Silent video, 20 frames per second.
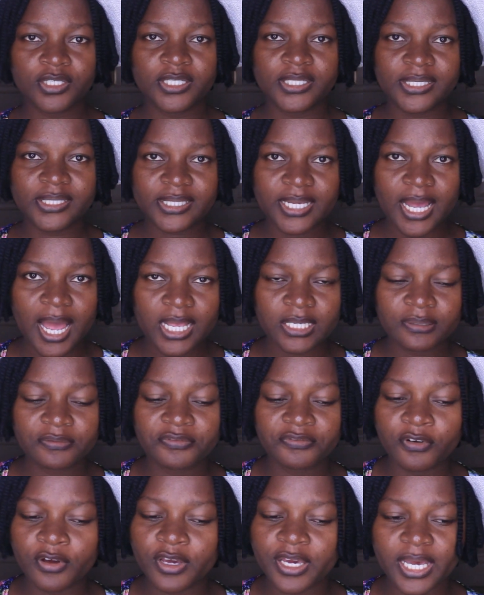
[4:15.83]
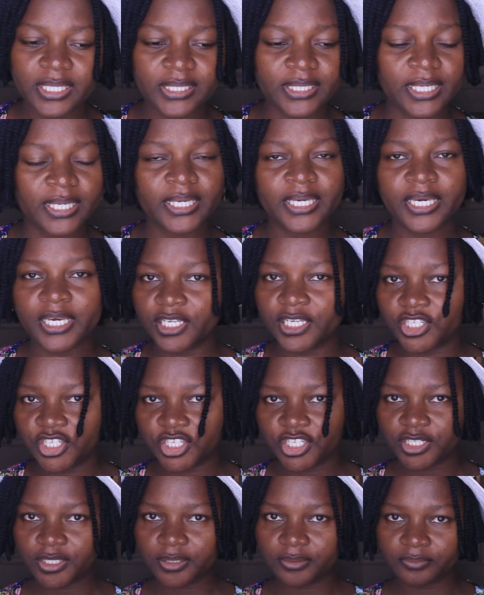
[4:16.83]
discuss before you get
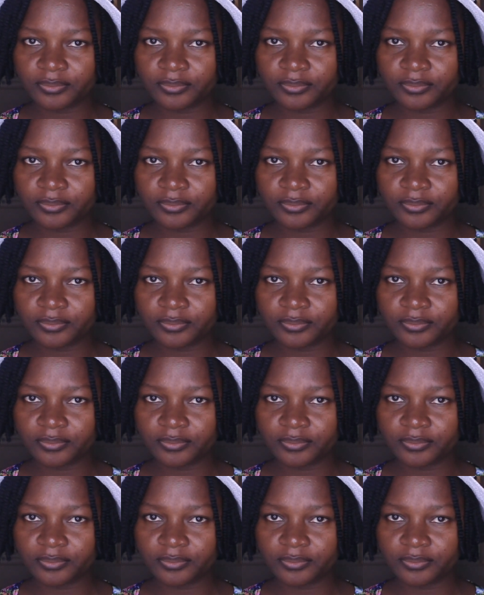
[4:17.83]
engaged.